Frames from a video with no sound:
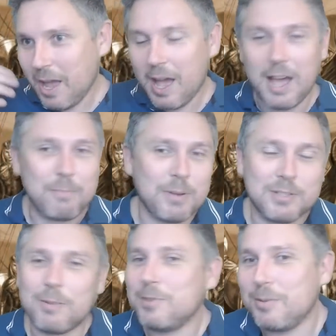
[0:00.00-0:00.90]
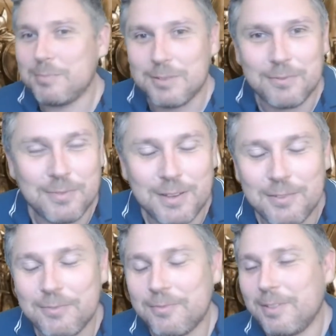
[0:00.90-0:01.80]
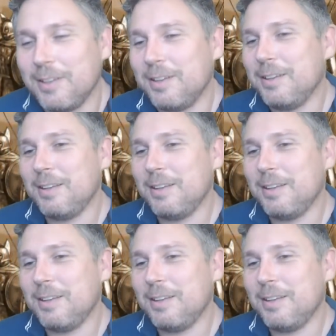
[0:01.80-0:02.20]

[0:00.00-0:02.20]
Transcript: Uh, but sometimes, if if the